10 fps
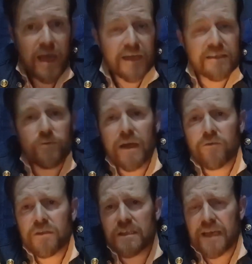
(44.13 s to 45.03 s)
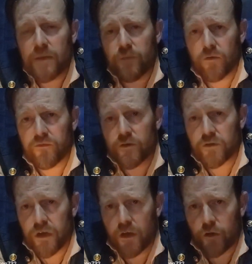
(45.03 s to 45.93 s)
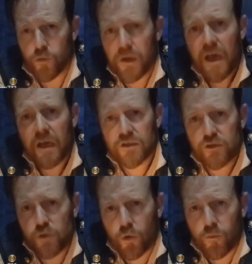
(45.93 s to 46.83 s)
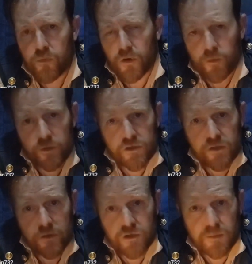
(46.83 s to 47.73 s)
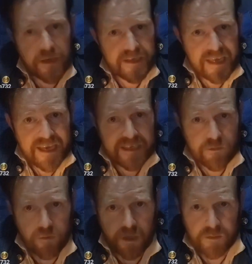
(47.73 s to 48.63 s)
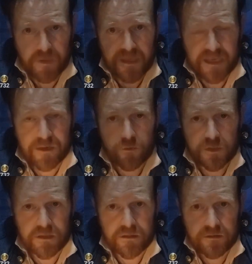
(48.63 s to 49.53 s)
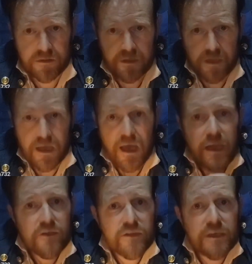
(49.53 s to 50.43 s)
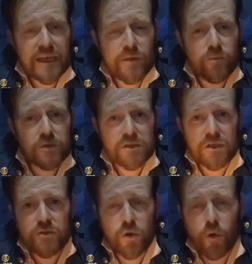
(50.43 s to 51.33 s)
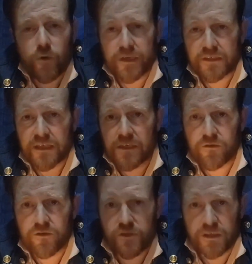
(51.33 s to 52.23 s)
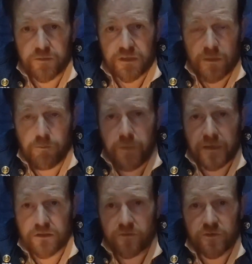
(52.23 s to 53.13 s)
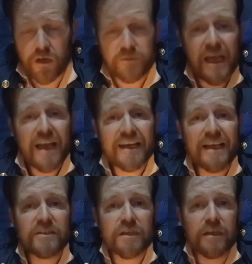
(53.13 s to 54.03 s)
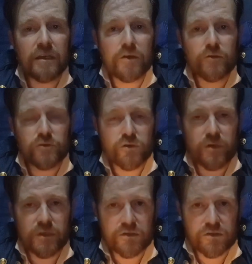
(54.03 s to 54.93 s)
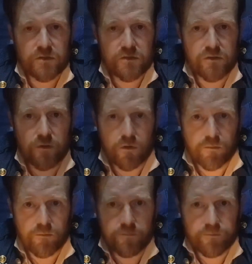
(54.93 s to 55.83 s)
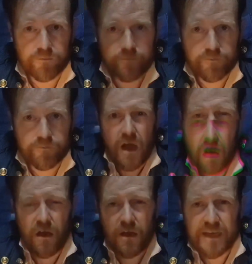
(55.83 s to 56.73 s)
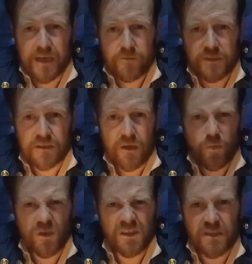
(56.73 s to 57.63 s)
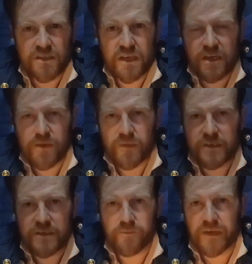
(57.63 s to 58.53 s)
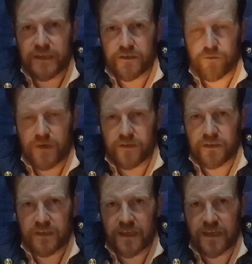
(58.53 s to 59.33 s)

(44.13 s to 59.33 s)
As it rounded the Cape of Good Hope, a storm broke which no ship had any right being out in. The Cape was a notorious killer of ships at the best of times, let alone during a storm. Our captain was determined to make it around the